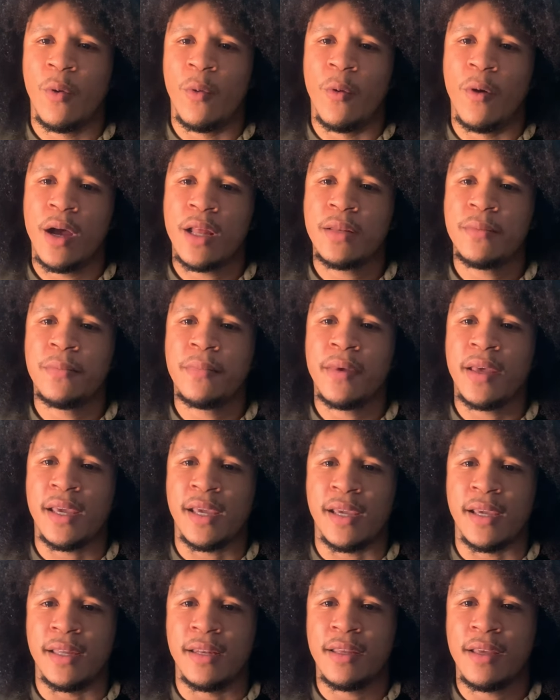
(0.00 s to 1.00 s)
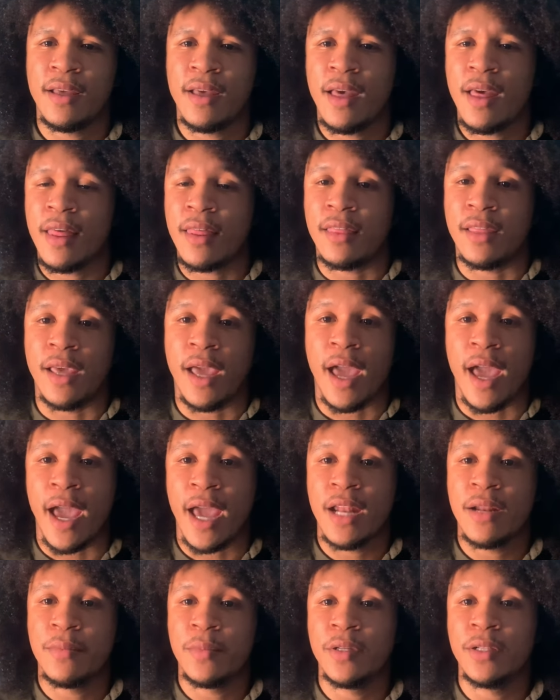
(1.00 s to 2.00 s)
What made the
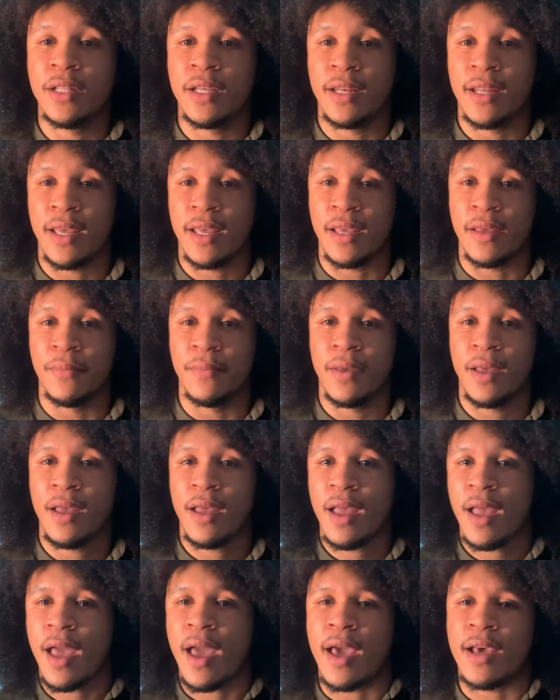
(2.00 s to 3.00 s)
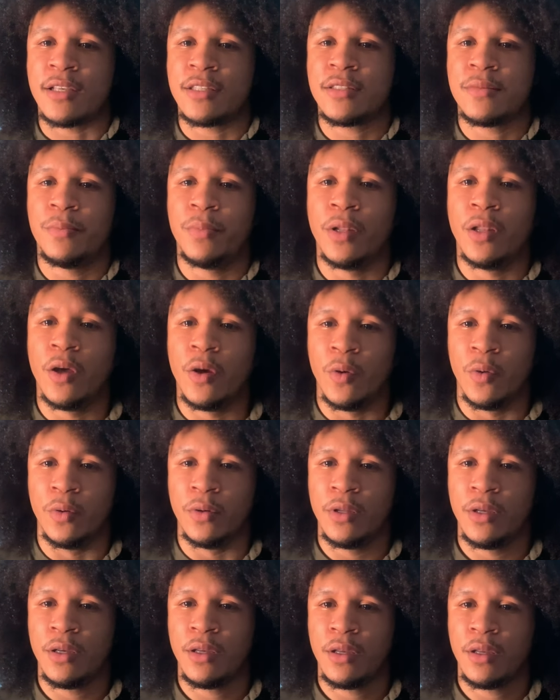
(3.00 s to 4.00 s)
animal in him
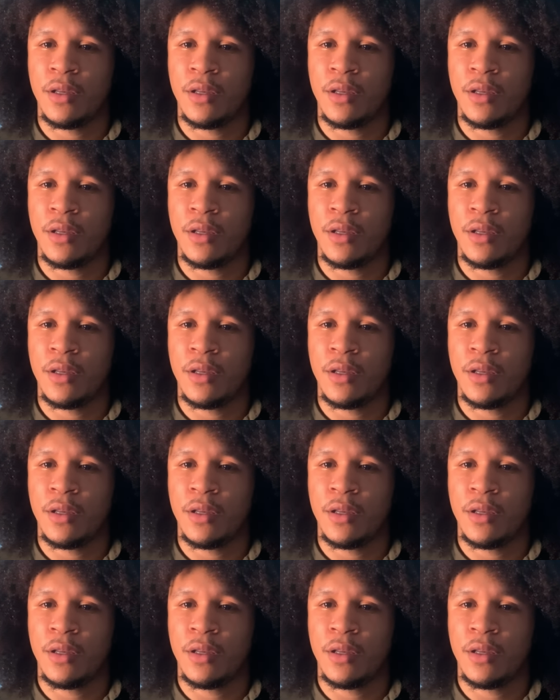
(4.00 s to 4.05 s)
explode?